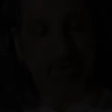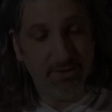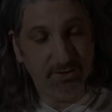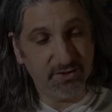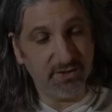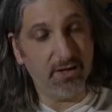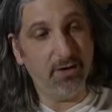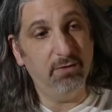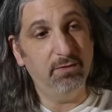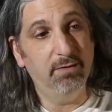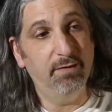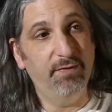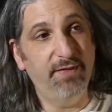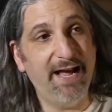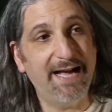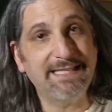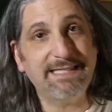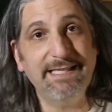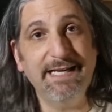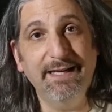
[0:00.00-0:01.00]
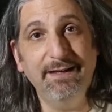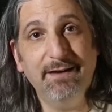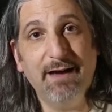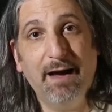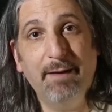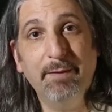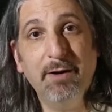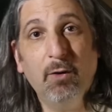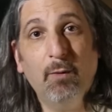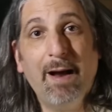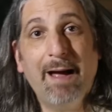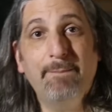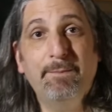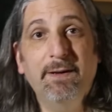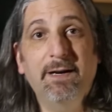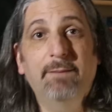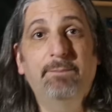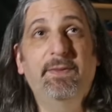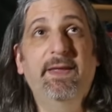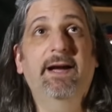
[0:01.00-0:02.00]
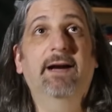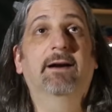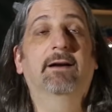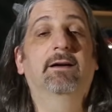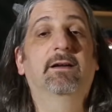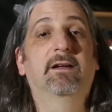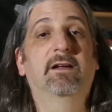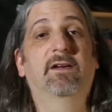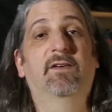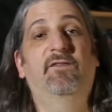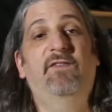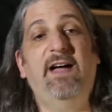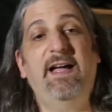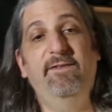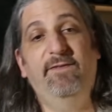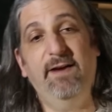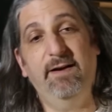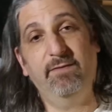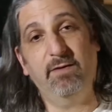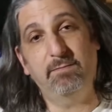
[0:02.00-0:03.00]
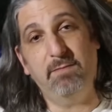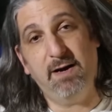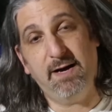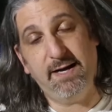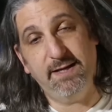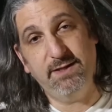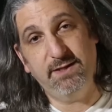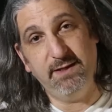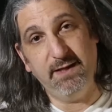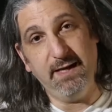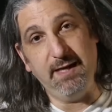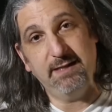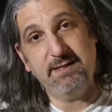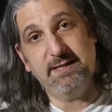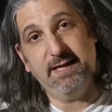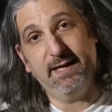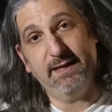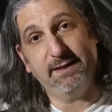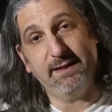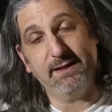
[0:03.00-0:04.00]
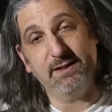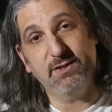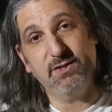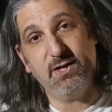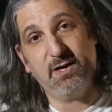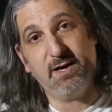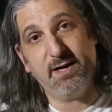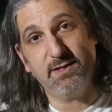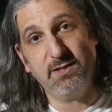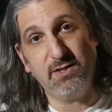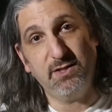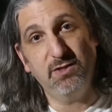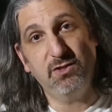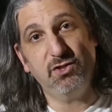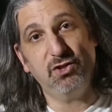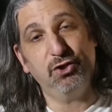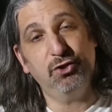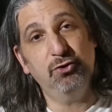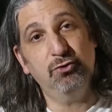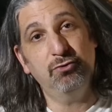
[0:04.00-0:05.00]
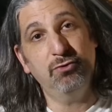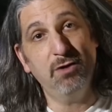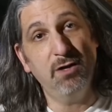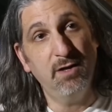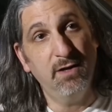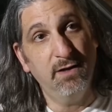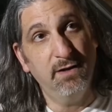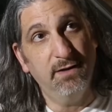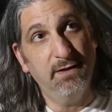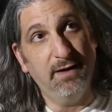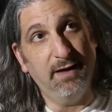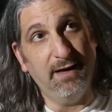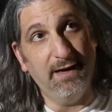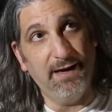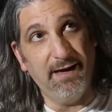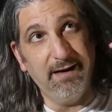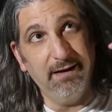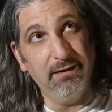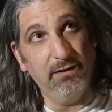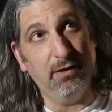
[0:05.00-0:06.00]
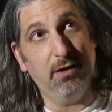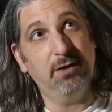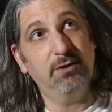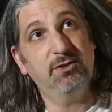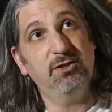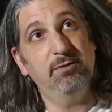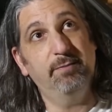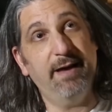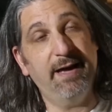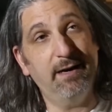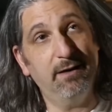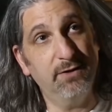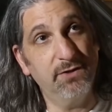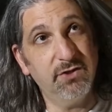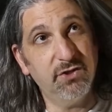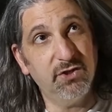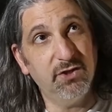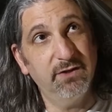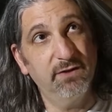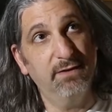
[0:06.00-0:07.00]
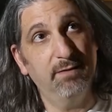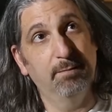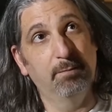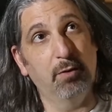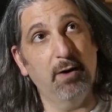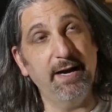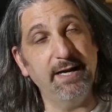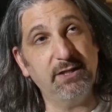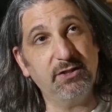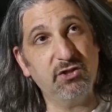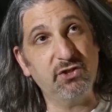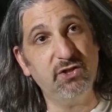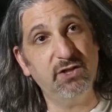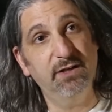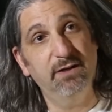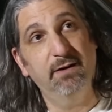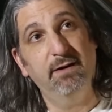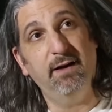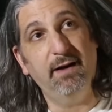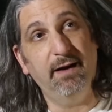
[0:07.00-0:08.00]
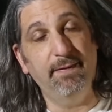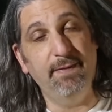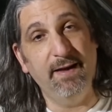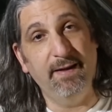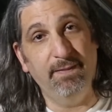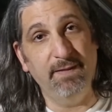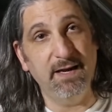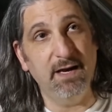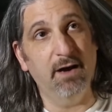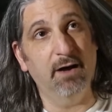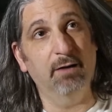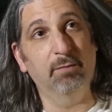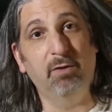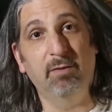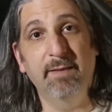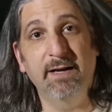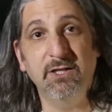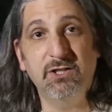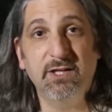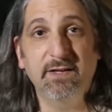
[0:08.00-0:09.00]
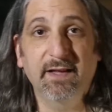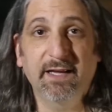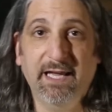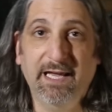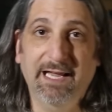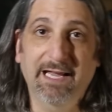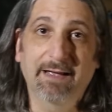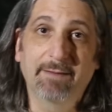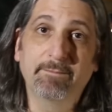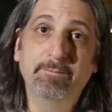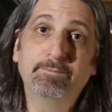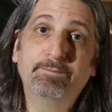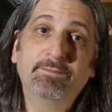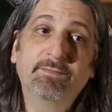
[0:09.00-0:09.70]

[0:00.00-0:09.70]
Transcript: So that's it. I'm going to wrap it up there. 5 favorite mods: intake, exhaust, tune, long tube headers, brakes, and then the honorable mention, the cam,